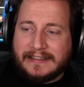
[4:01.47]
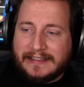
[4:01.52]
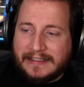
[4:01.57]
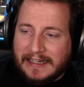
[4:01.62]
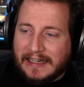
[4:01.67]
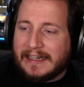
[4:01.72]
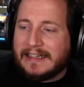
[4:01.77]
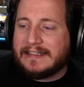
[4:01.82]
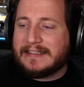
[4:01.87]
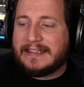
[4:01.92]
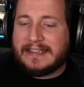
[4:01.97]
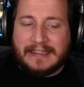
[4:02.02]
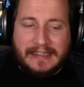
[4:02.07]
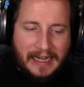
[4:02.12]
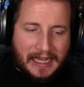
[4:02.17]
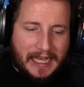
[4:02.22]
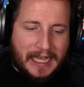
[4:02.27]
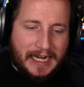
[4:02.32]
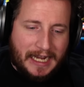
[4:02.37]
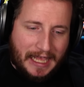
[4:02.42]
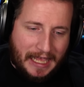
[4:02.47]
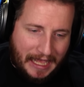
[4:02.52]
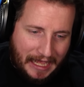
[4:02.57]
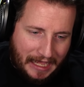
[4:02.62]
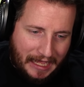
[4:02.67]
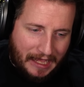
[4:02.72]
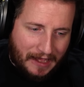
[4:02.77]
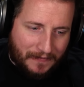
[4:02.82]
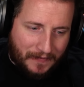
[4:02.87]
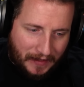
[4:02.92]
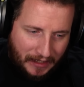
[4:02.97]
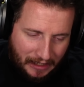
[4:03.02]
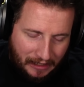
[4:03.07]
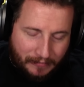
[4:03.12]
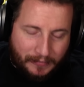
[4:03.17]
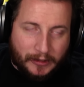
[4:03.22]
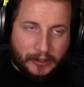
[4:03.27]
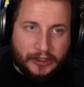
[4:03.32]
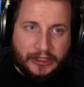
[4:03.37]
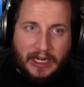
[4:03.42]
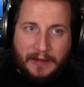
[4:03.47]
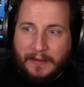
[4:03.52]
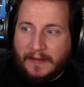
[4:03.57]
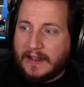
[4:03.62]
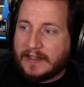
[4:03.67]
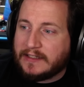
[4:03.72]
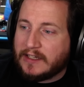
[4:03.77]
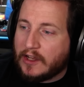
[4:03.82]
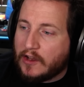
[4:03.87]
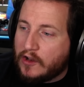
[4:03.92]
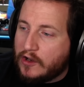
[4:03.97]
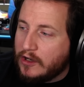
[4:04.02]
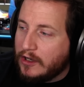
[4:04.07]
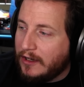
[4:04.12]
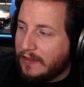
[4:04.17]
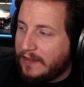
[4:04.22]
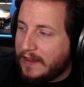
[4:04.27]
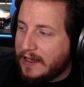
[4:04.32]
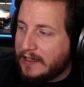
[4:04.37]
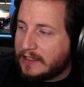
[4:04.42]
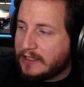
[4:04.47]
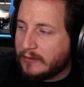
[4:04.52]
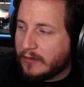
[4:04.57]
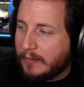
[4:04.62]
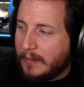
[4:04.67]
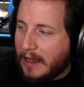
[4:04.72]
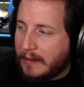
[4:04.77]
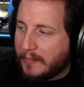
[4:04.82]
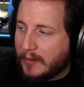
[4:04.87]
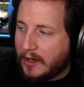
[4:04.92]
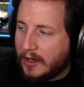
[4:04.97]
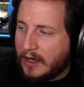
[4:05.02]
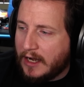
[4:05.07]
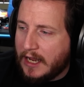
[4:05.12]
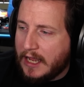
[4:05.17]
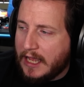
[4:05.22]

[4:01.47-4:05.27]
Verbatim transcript: does not have input shaping. That is a good thing to remember.